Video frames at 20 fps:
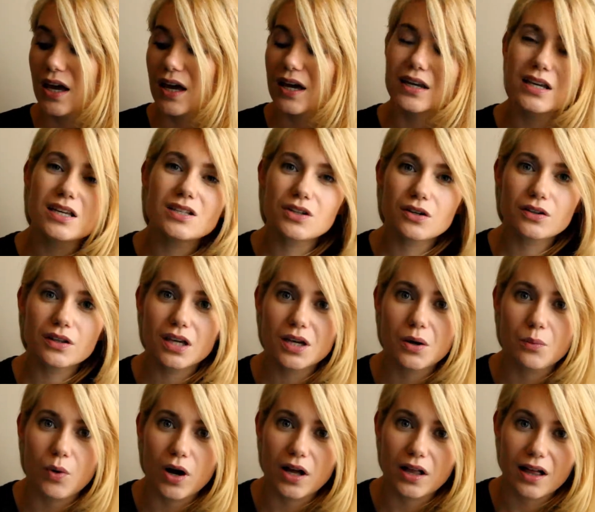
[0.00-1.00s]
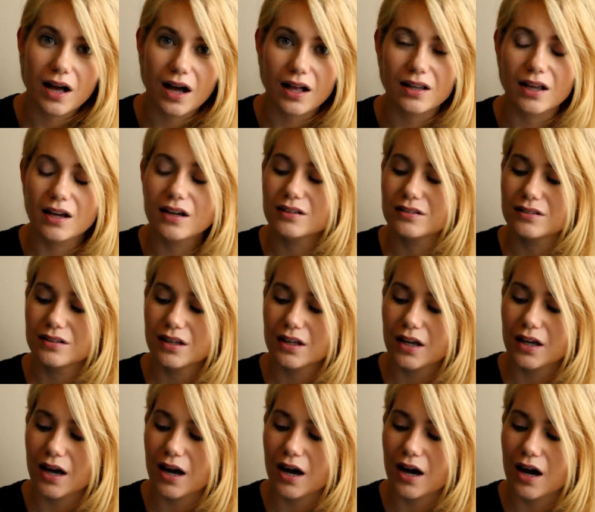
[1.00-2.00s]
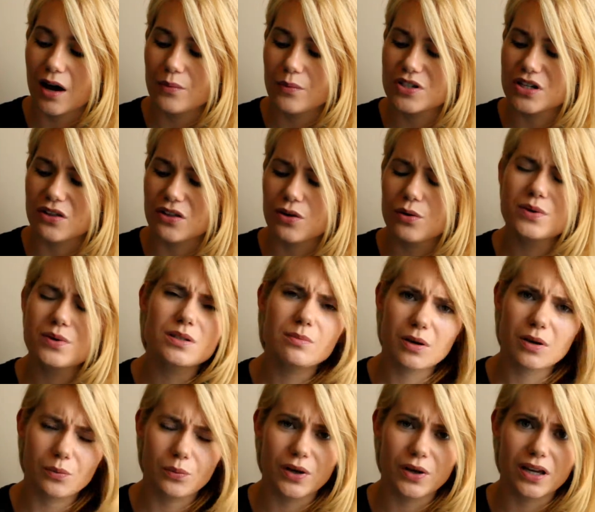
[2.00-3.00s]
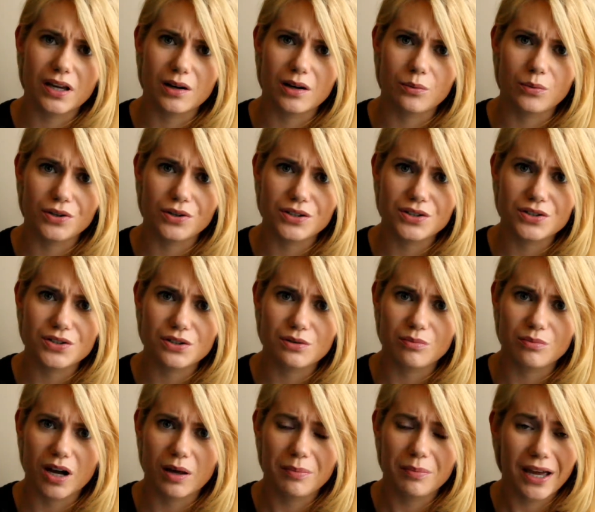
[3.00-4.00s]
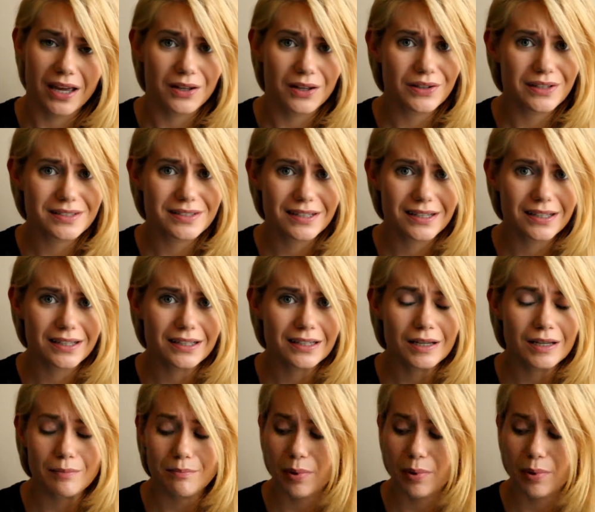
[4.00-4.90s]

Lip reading: It is only in one colour, which I thought was a bit weird and wouldn't suit my paler skin,